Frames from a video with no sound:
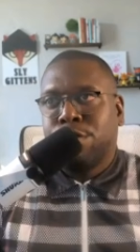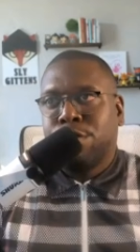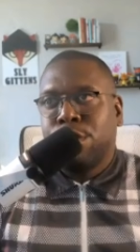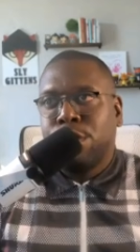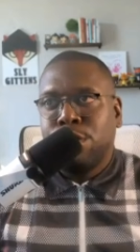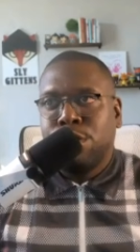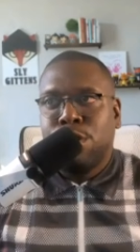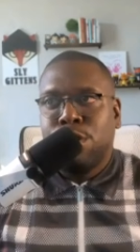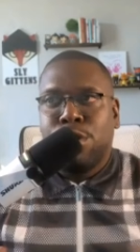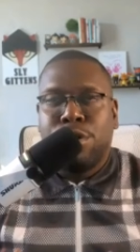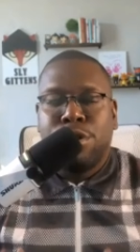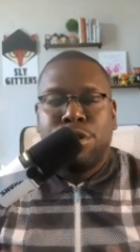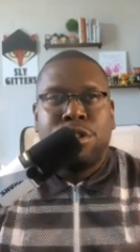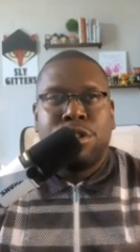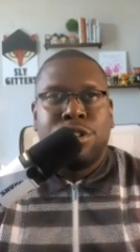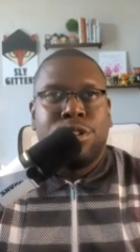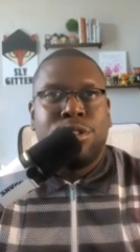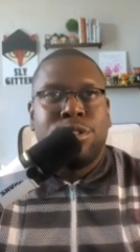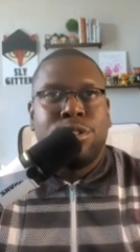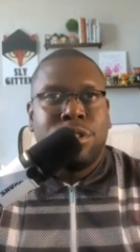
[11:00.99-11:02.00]
going
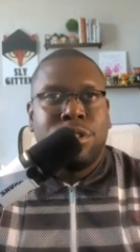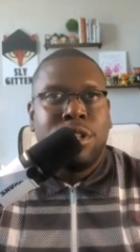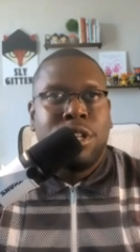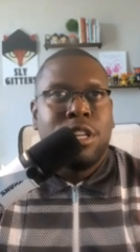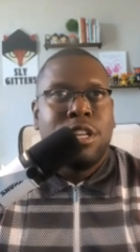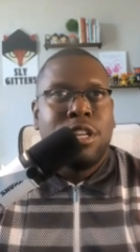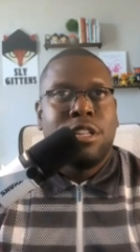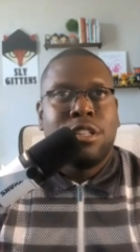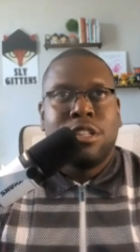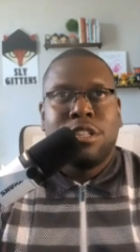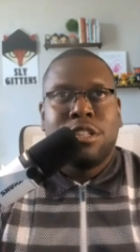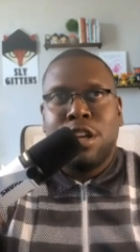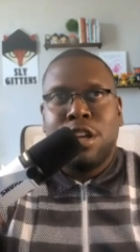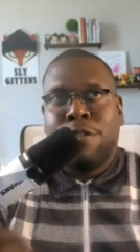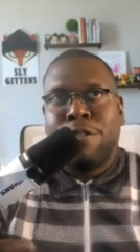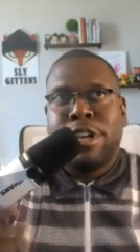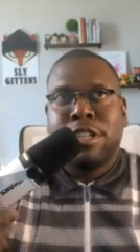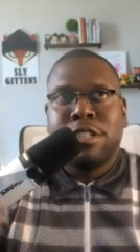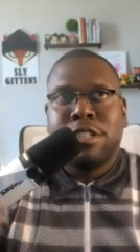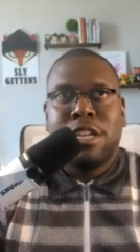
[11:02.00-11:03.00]
through the stuff I
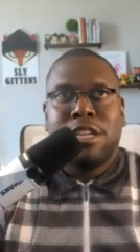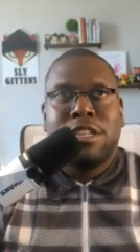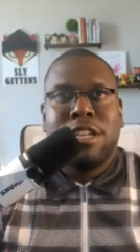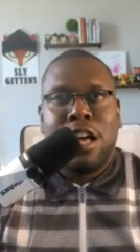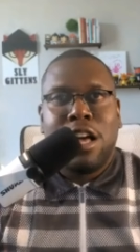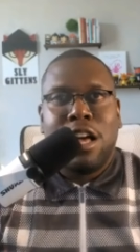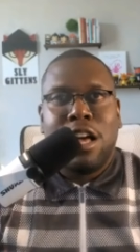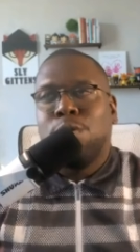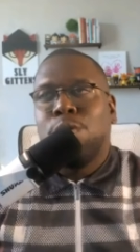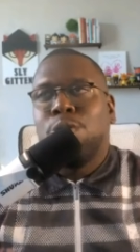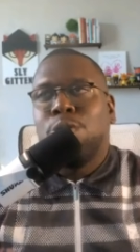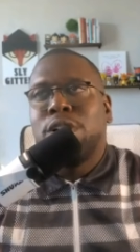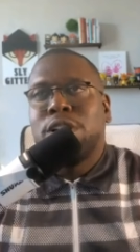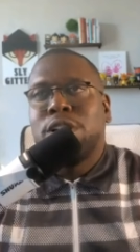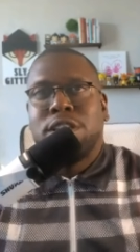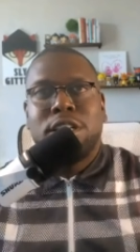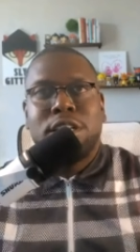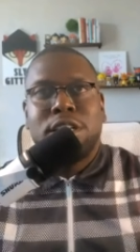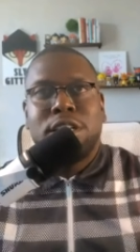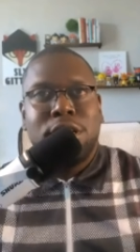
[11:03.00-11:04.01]
sent out? Was it
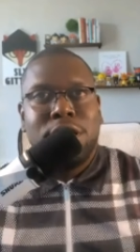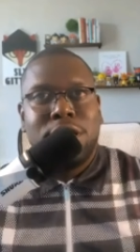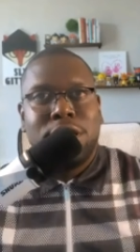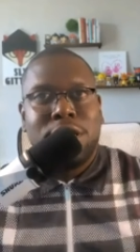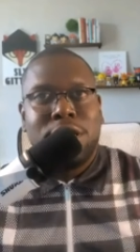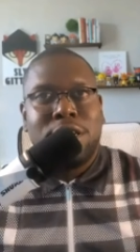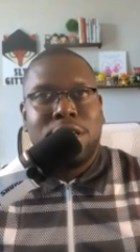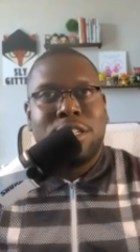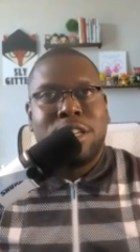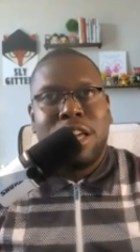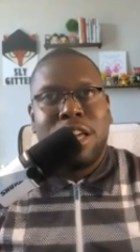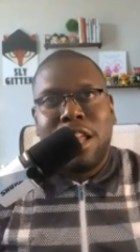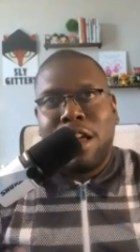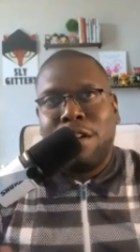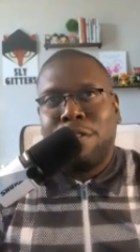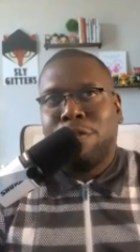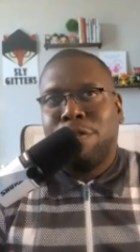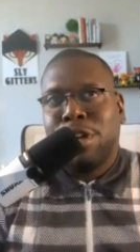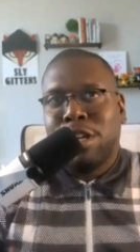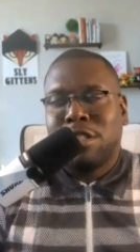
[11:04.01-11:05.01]
good? Can I
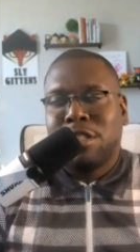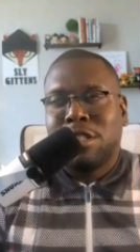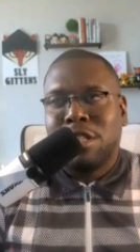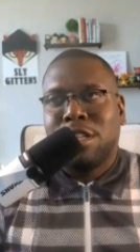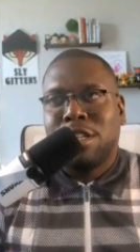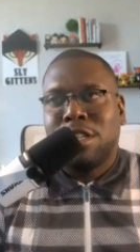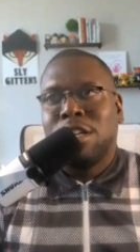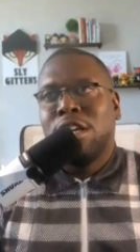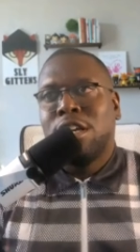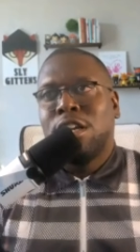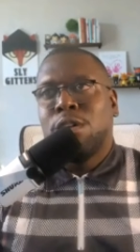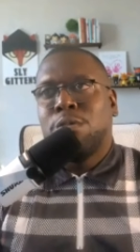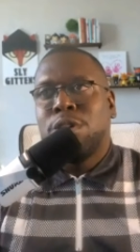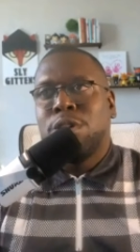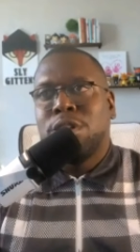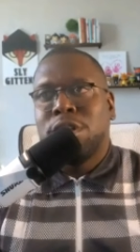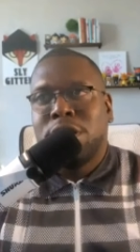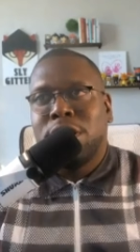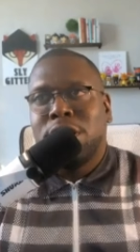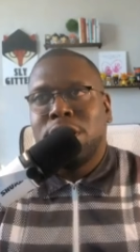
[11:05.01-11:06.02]
fix it? Was it
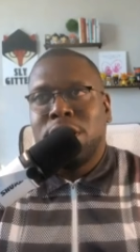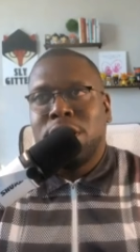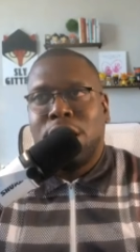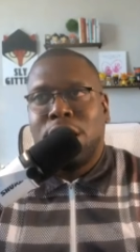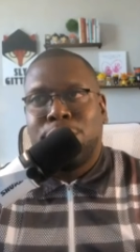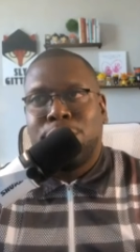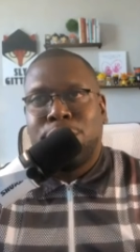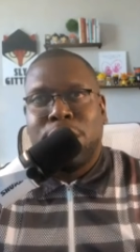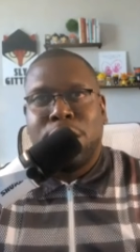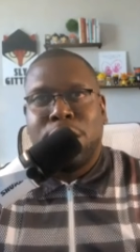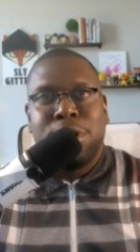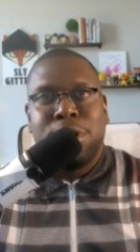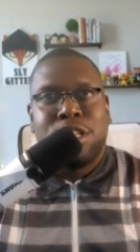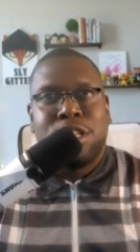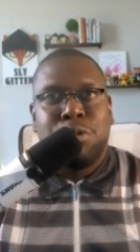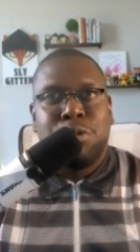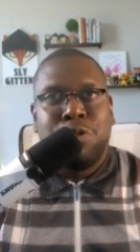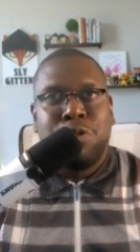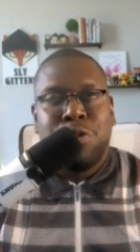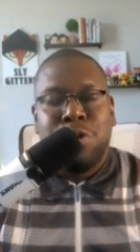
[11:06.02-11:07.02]
enough, right? Because
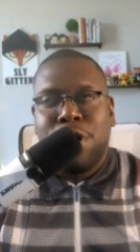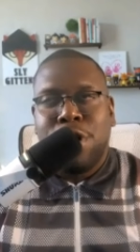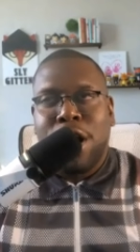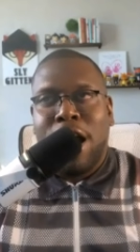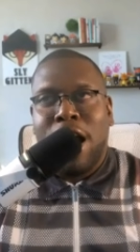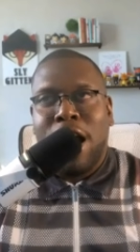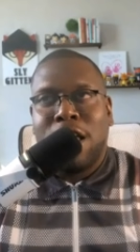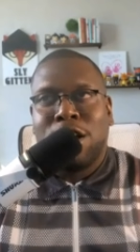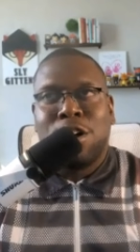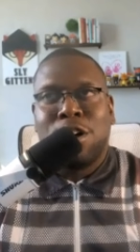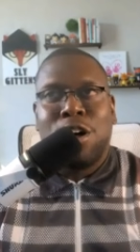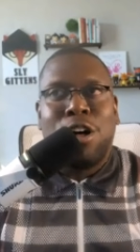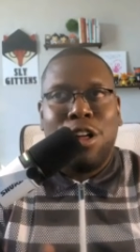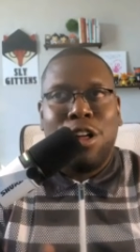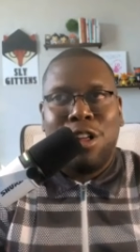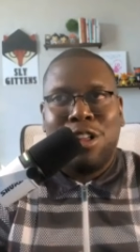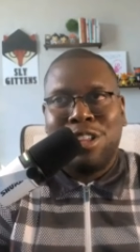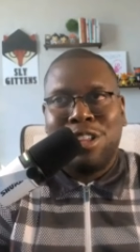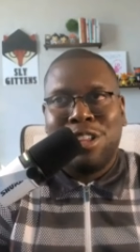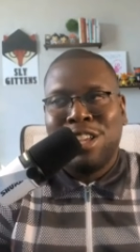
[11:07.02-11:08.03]
before I had a call
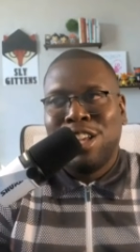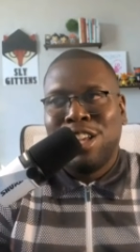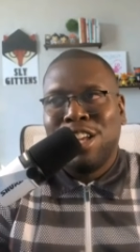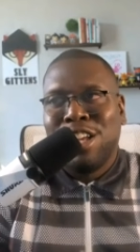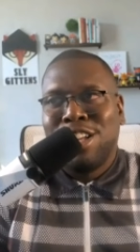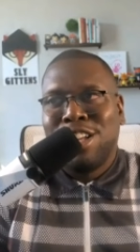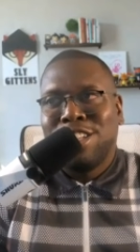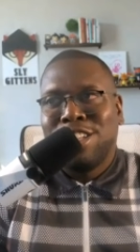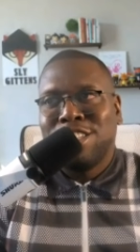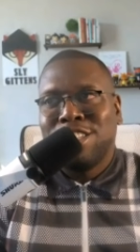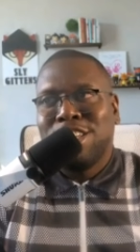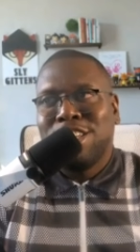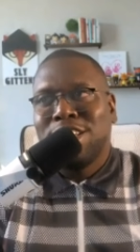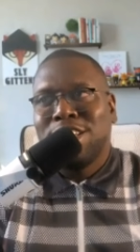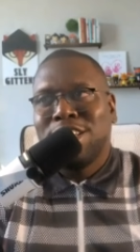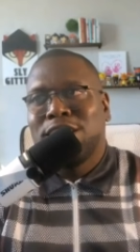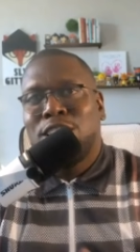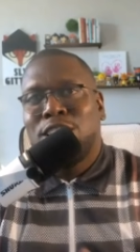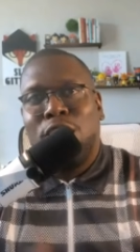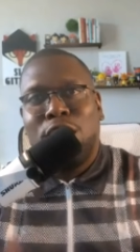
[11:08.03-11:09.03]
to
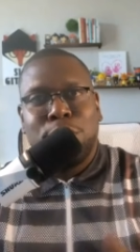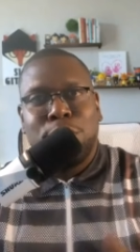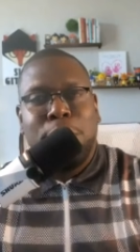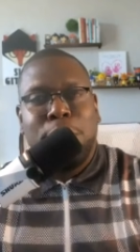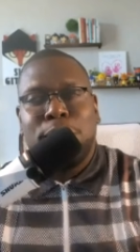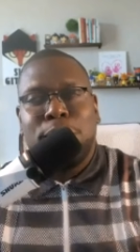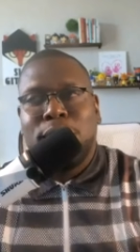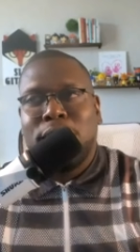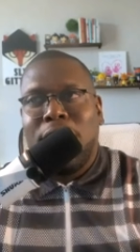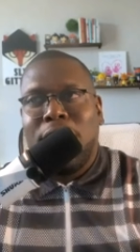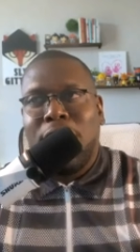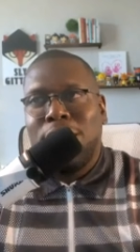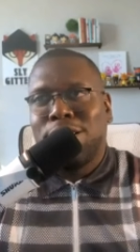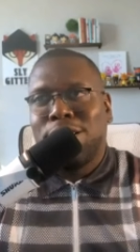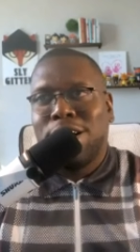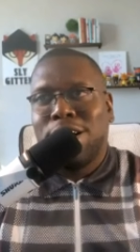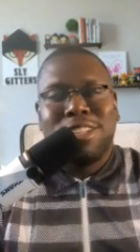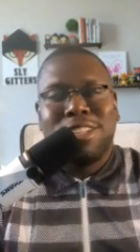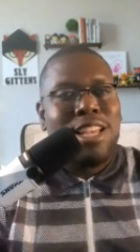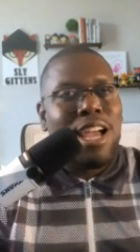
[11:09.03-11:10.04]
talk to people, like, I don't got
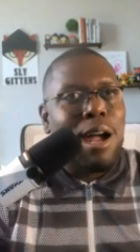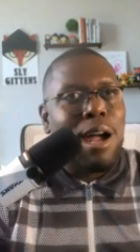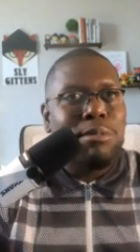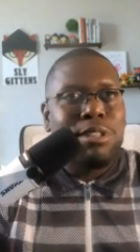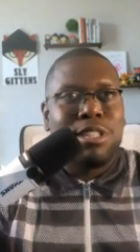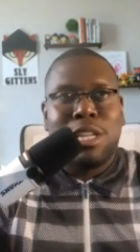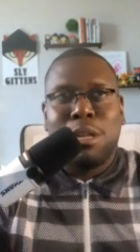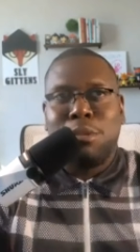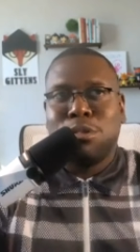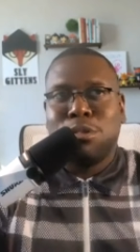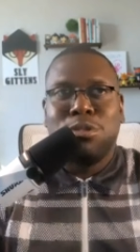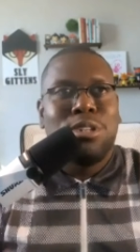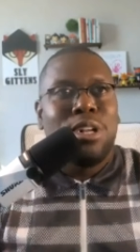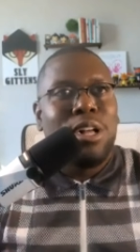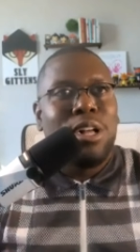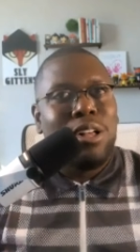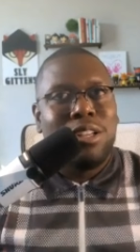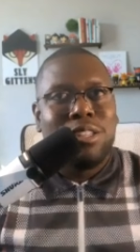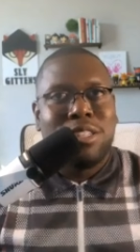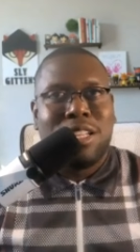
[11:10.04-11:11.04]
time to set up two
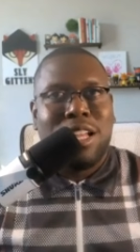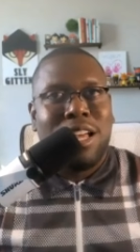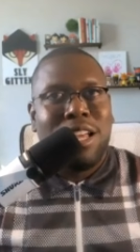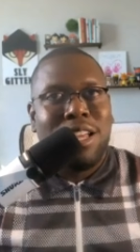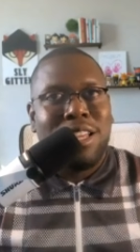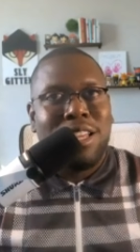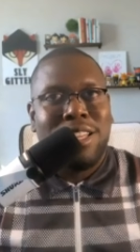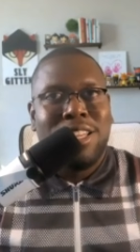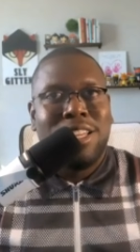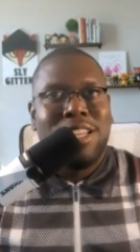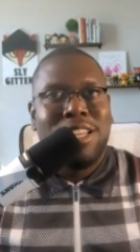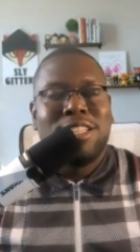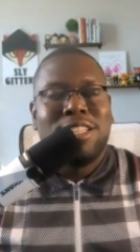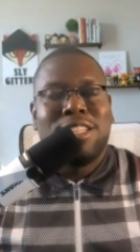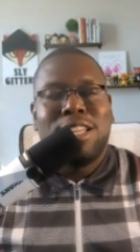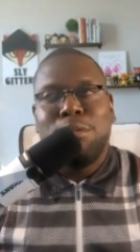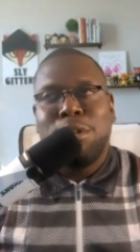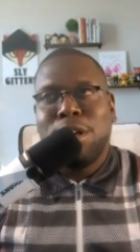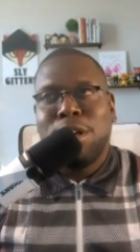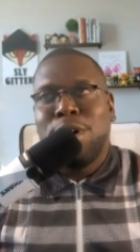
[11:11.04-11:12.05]
calls, slide. So I'm
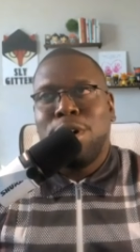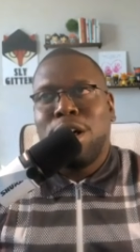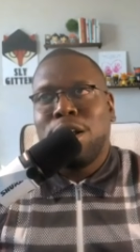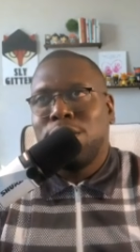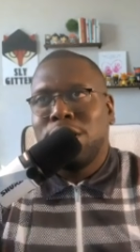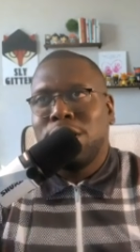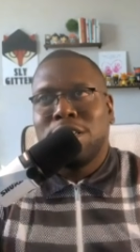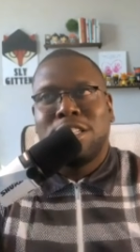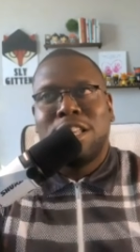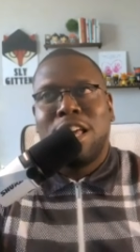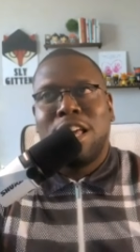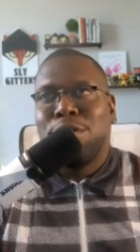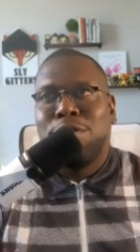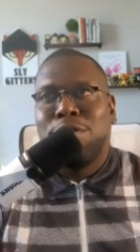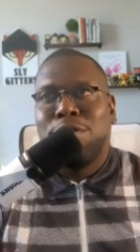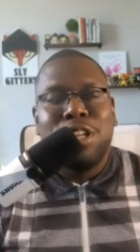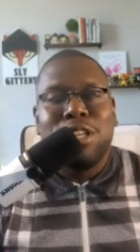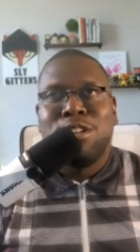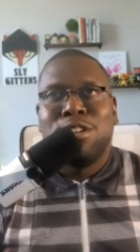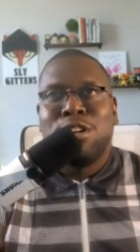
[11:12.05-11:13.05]
like, why don't I just have a,
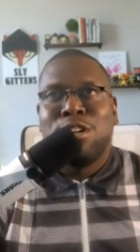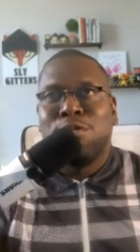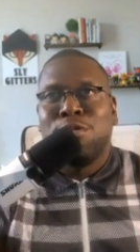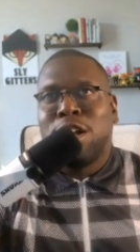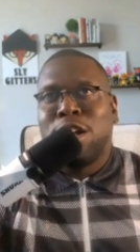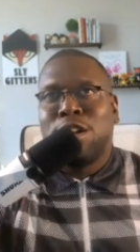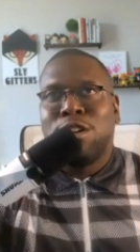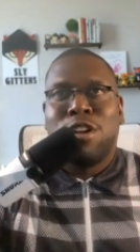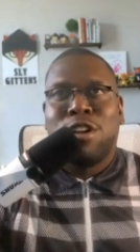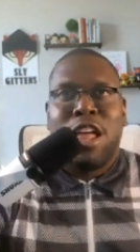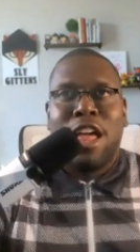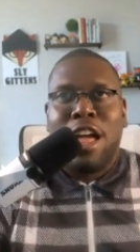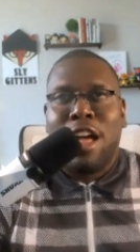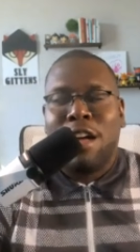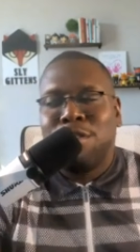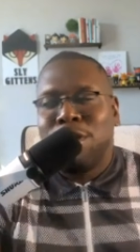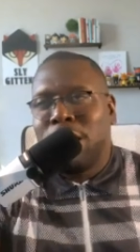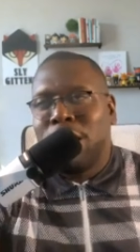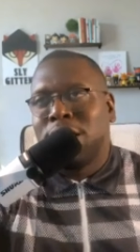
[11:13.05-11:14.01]
why don't I have like